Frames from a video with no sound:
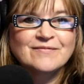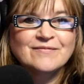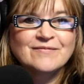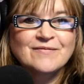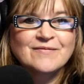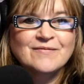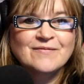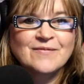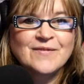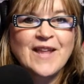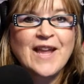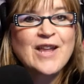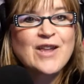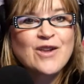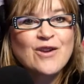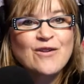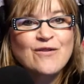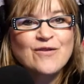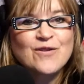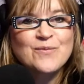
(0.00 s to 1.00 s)
Thank you
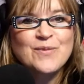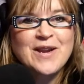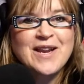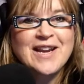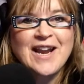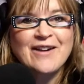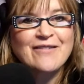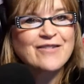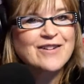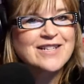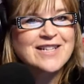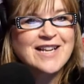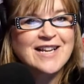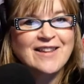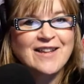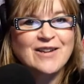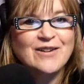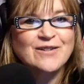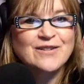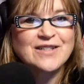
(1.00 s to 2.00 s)
for being everyday
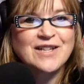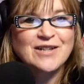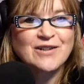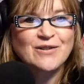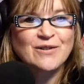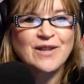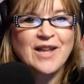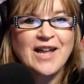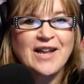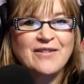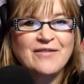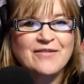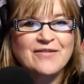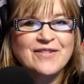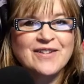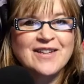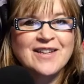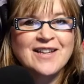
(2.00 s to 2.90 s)
leaders in your life.